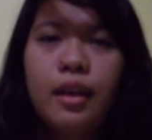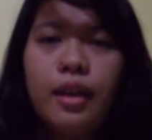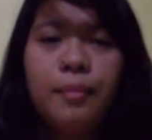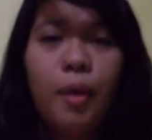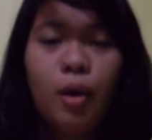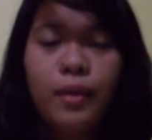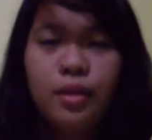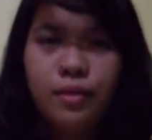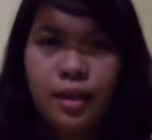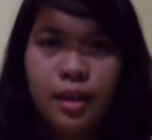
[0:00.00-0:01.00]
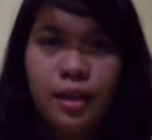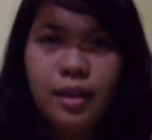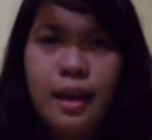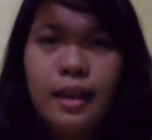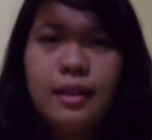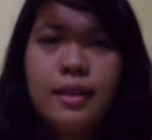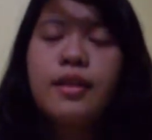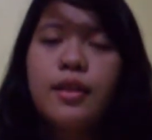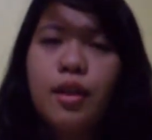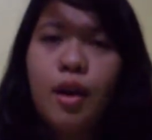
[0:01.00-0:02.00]
in poetry is
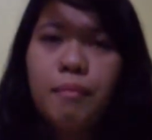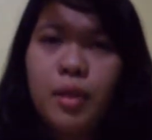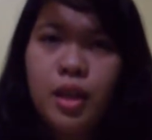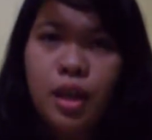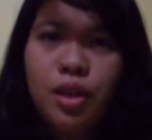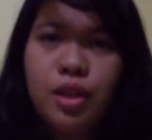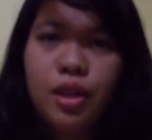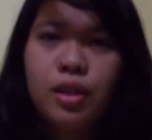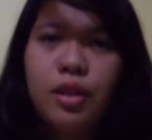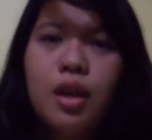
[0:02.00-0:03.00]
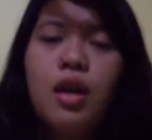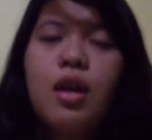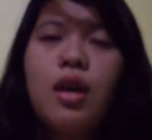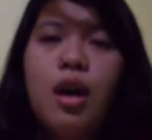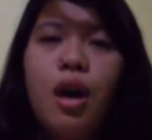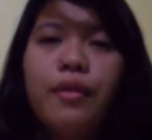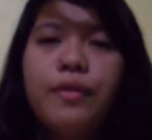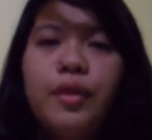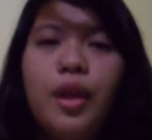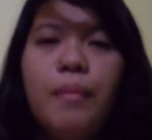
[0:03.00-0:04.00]
a combination of
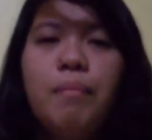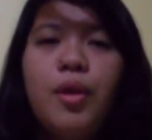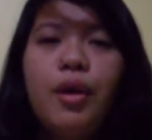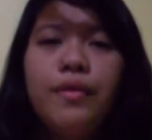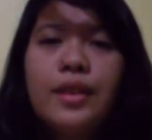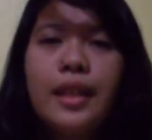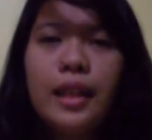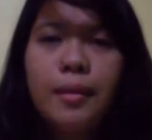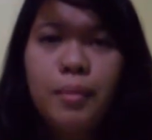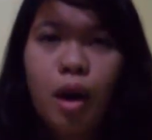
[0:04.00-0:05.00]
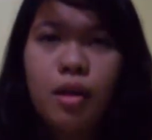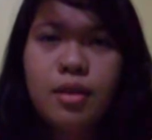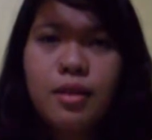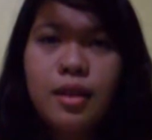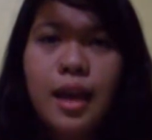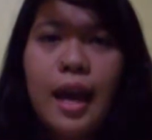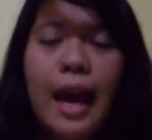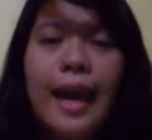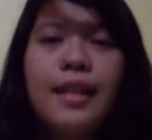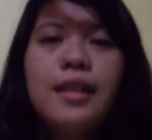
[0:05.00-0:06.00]
number of syllables
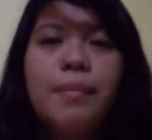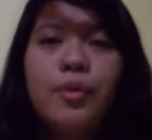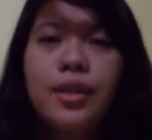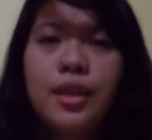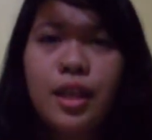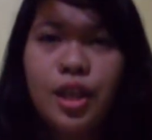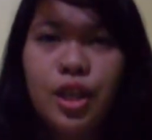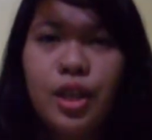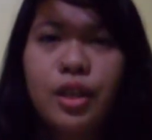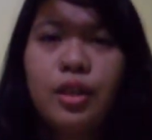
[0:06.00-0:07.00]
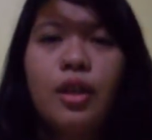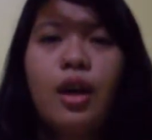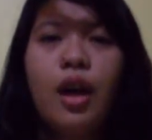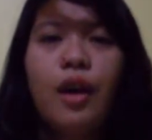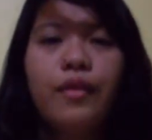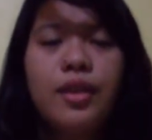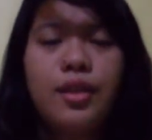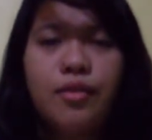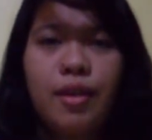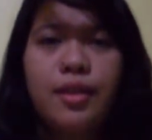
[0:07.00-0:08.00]
and the position of the
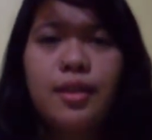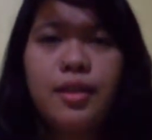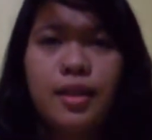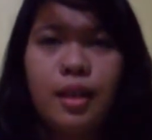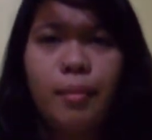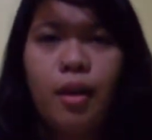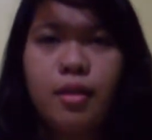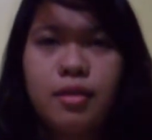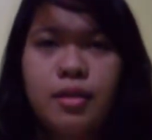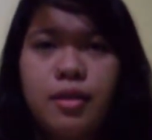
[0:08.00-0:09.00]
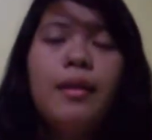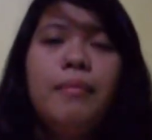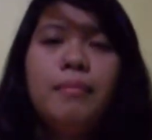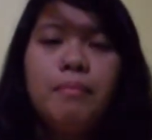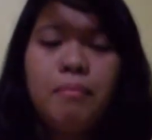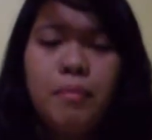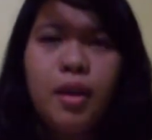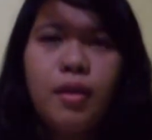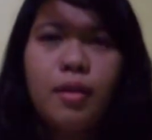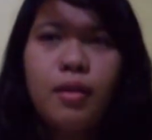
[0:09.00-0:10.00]
stressed syllables.
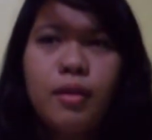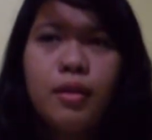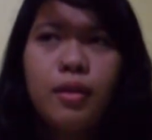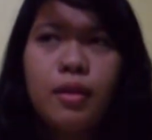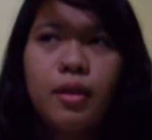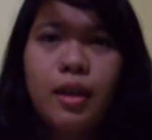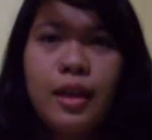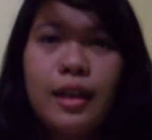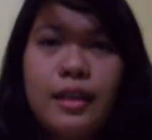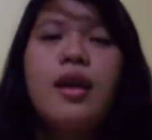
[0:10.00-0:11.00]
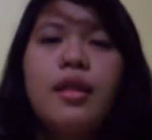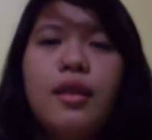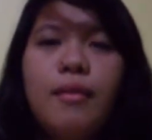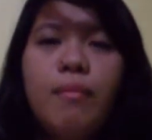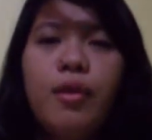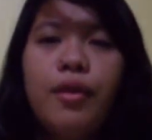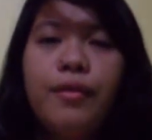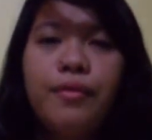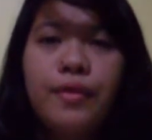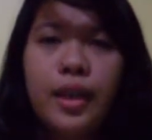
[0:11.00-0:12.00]
Meter is a number of
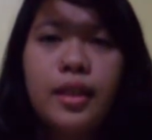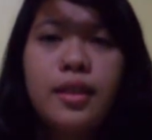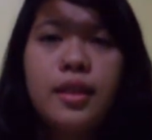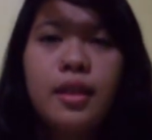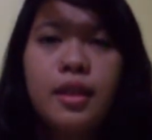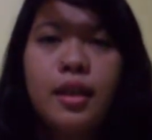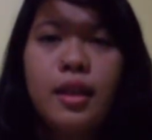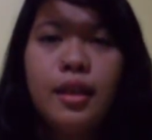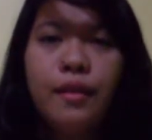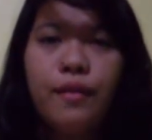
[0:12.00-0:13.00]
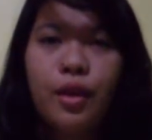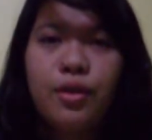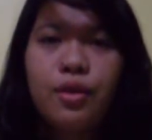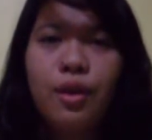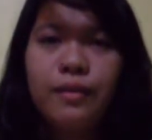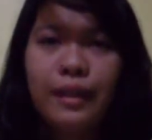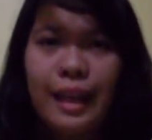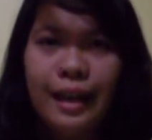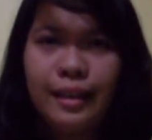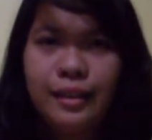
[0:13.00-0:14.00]
feet in a verse of
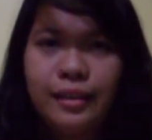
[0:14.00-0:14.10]
line.